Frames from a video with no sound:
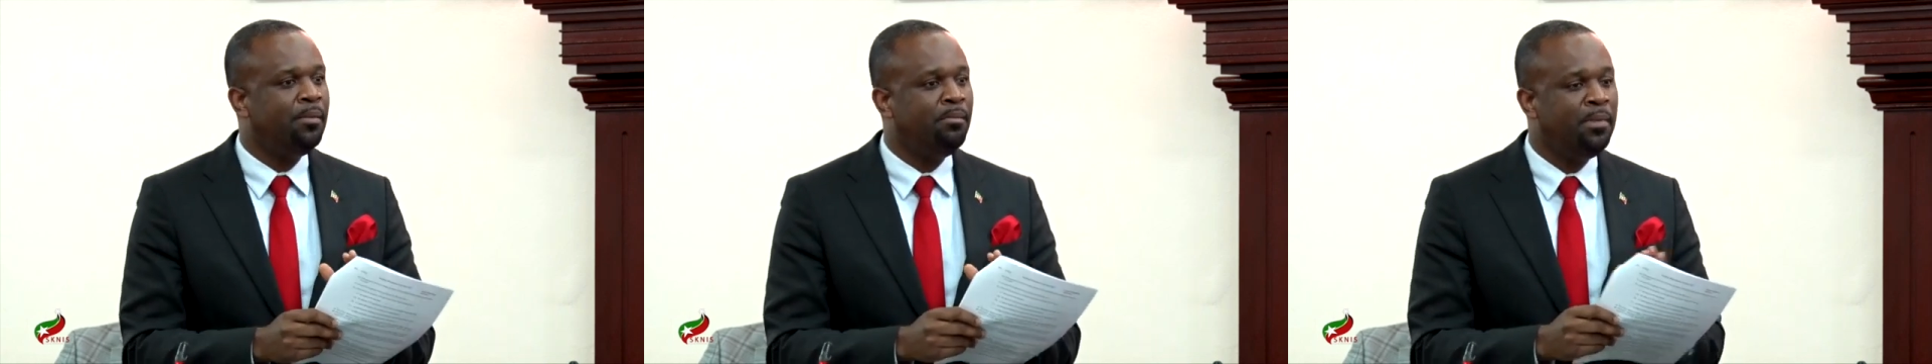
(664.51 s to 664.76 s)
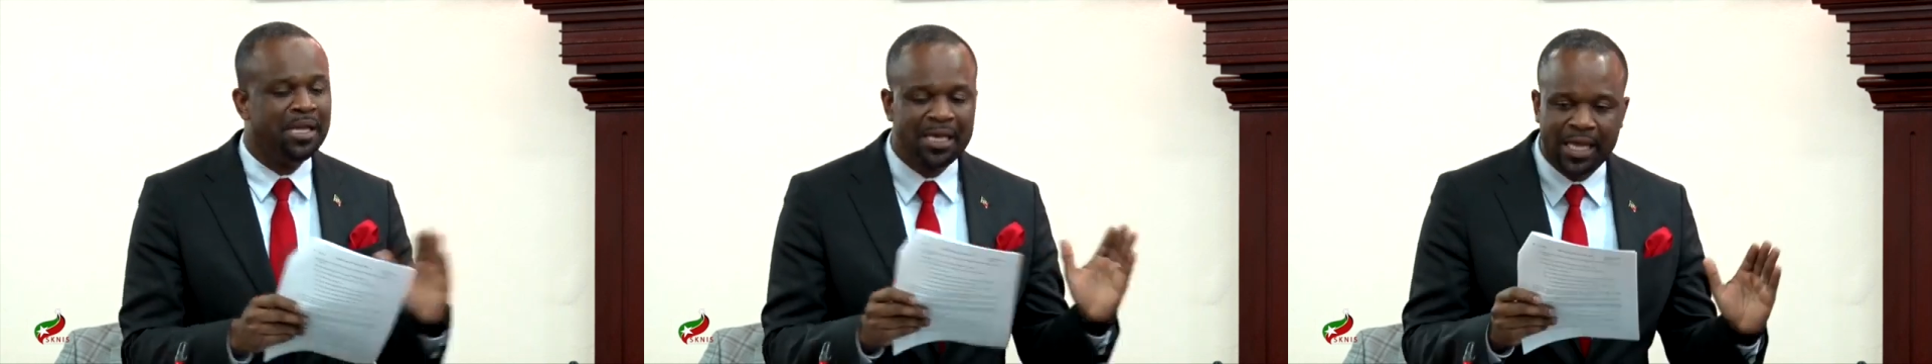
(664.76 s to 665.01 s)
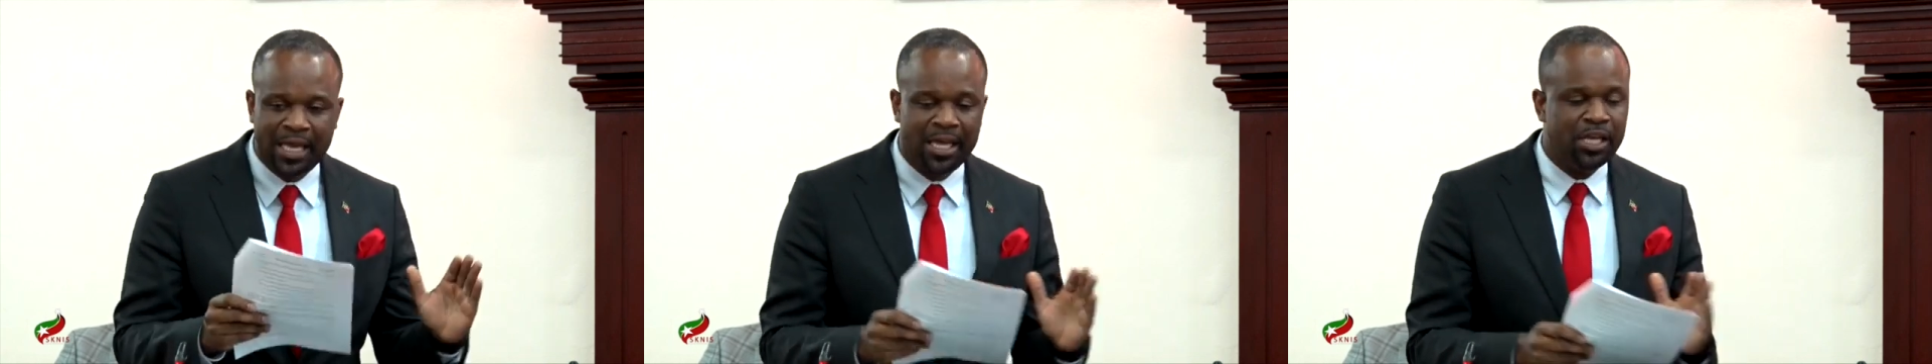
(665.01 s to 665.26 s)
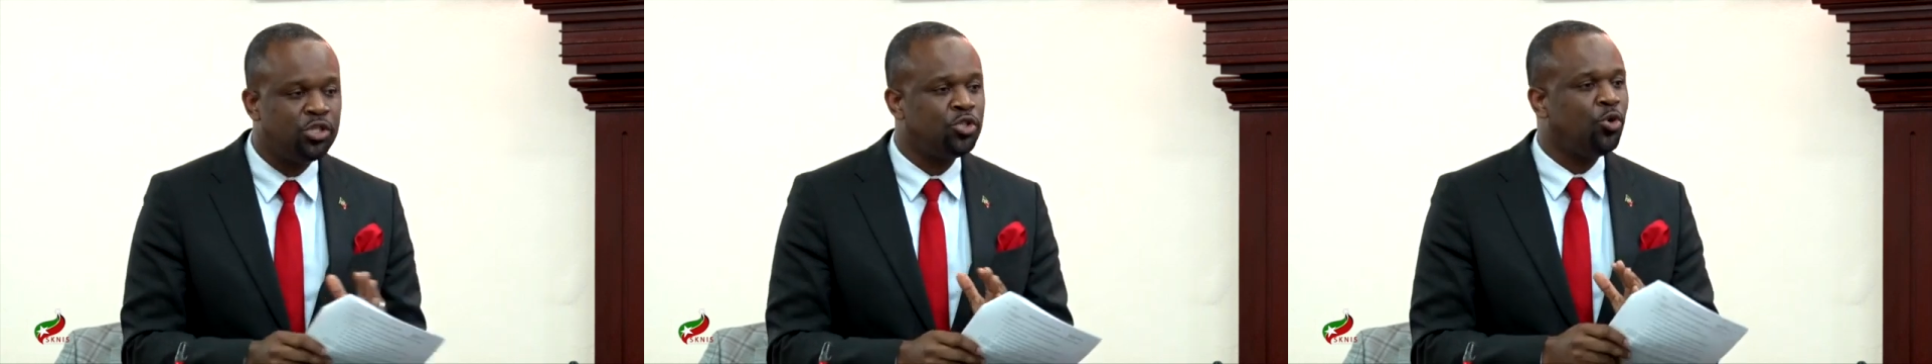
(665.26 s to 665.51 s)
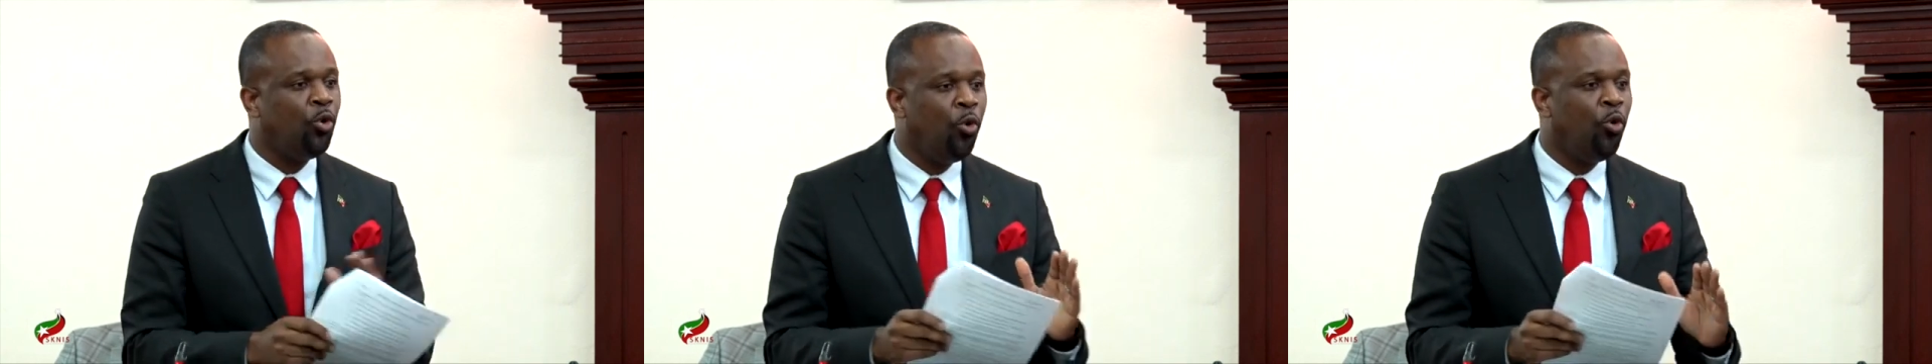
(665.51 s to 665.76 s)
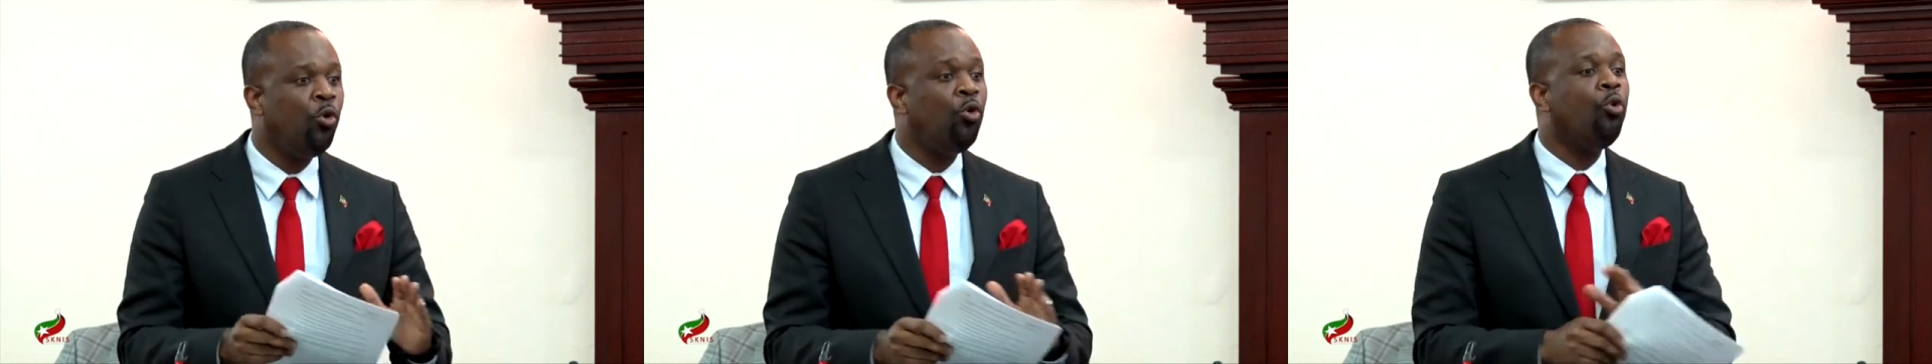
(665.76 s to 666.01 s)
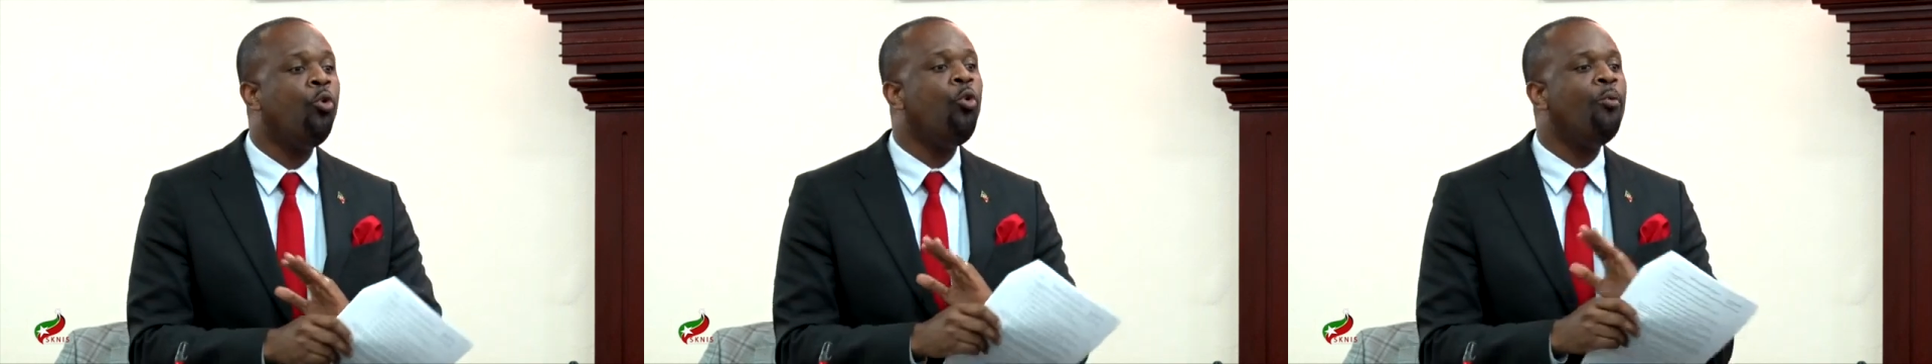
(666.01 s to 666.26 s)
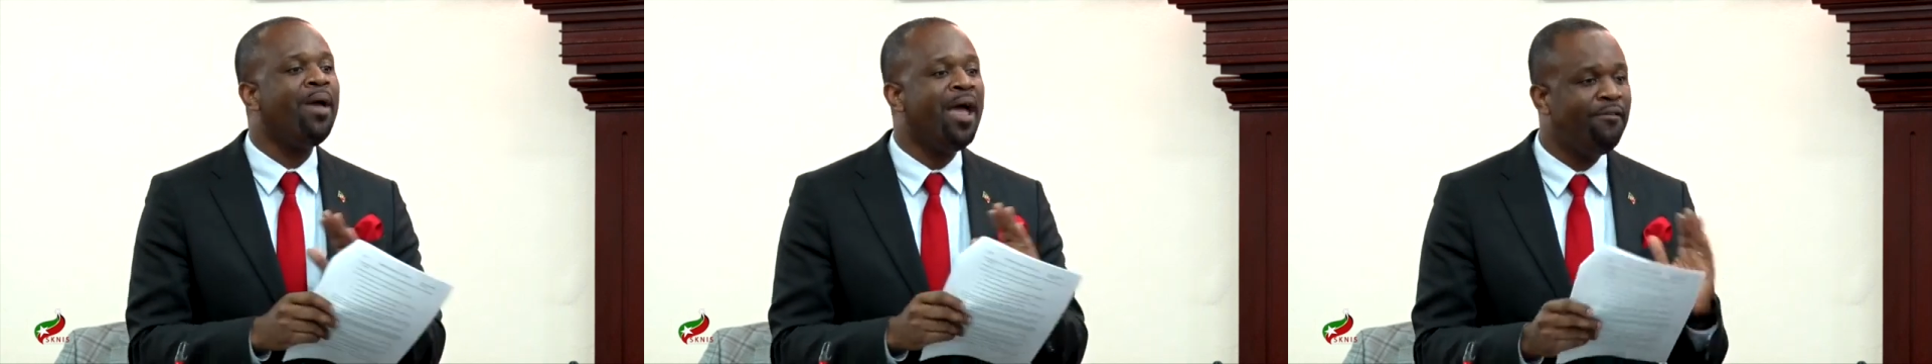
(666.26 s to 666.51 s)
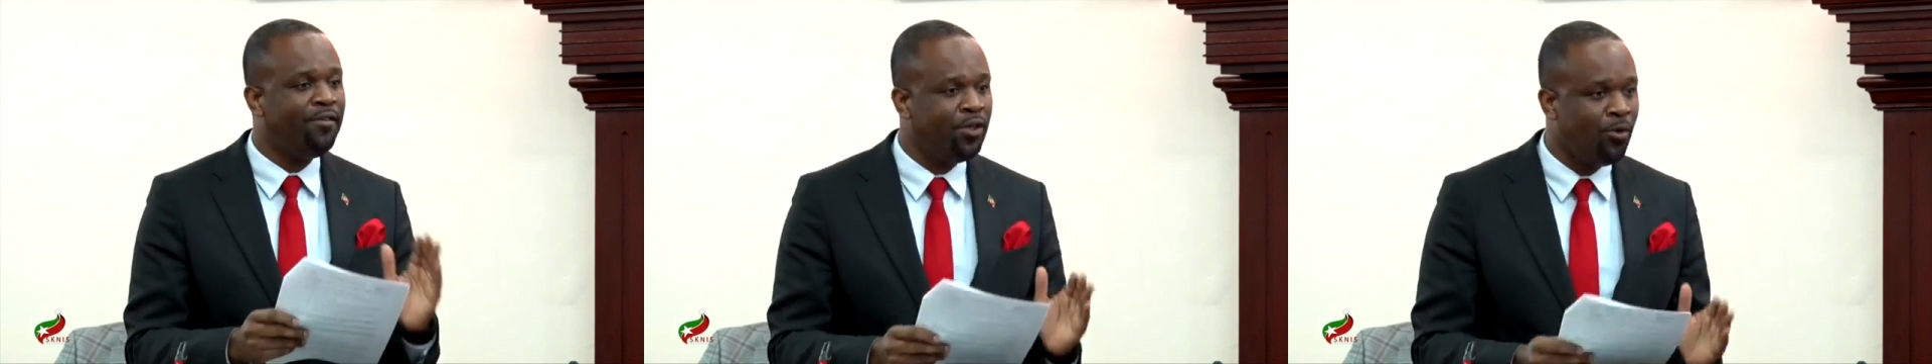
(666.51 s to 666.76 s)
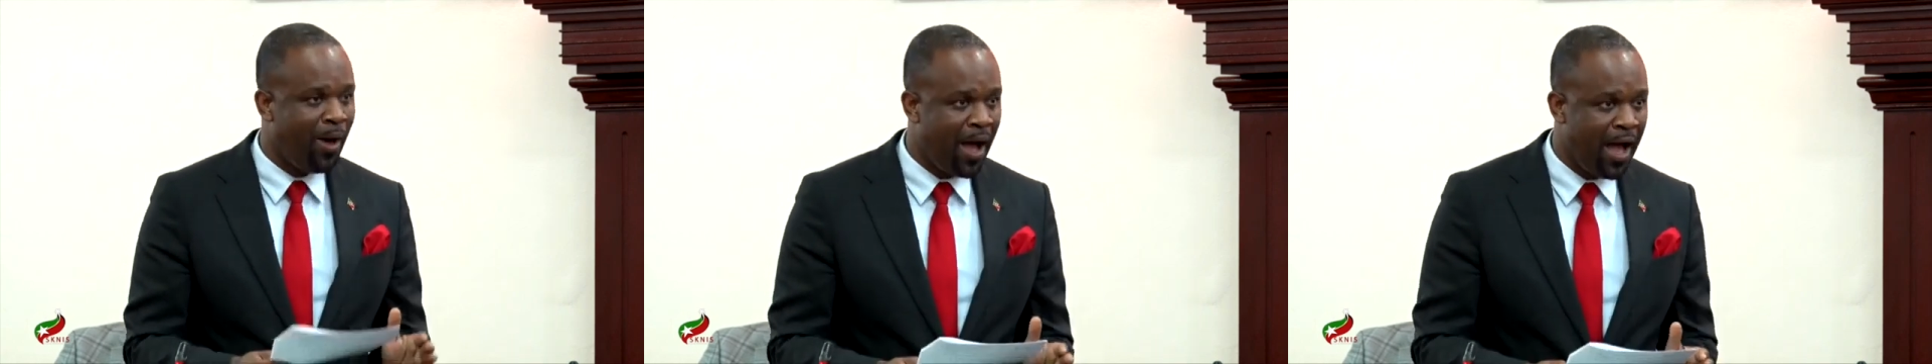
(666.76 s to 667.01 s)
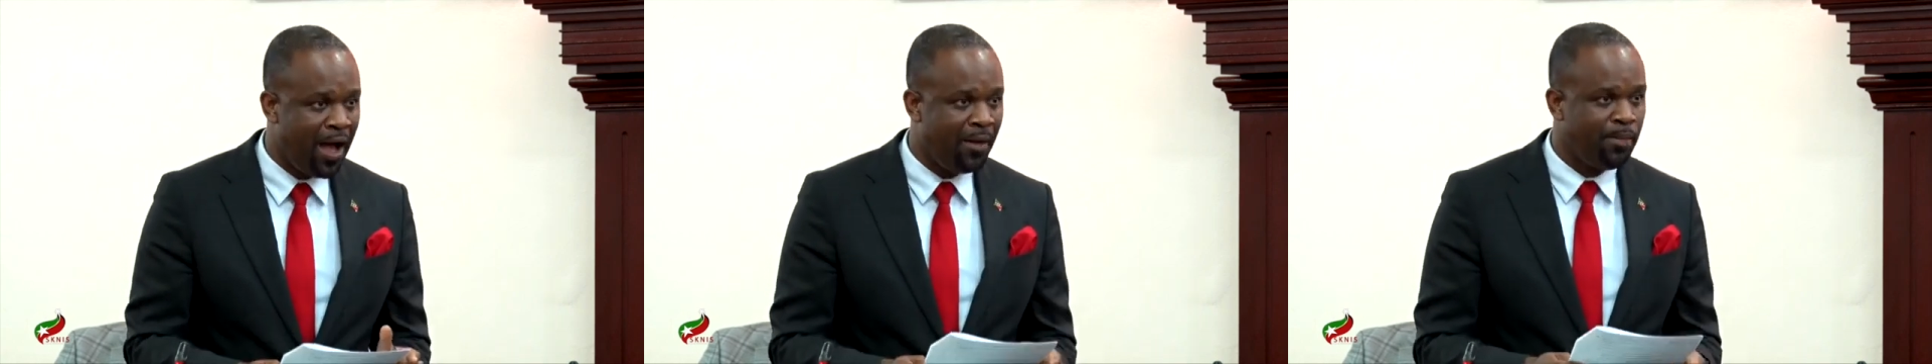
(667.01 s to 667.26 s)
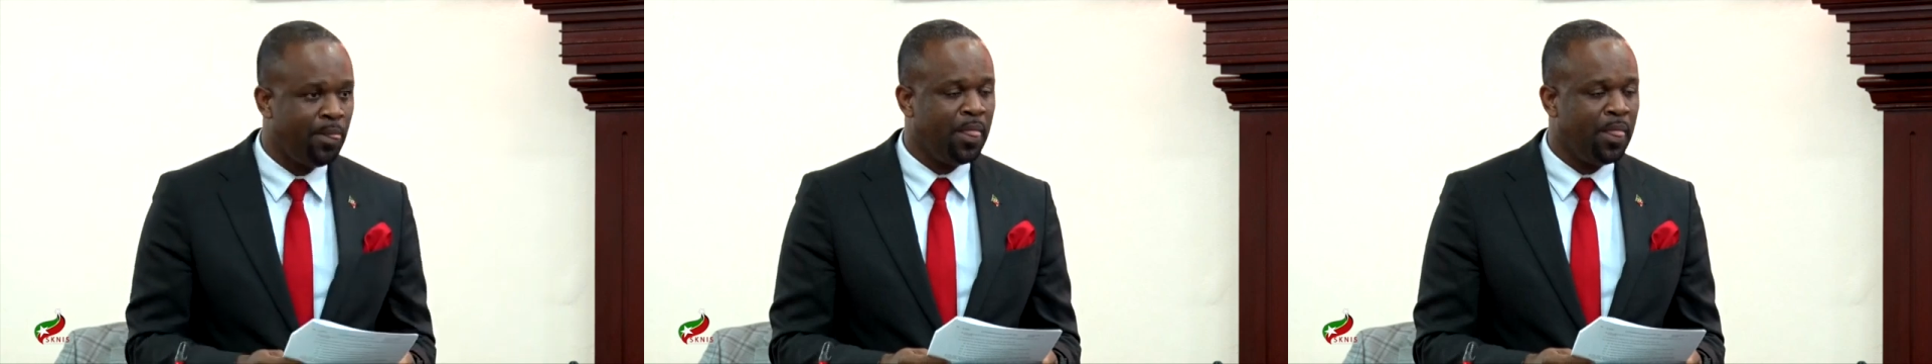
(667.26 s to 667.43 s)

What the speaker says: middle-aged, old, whomever you are,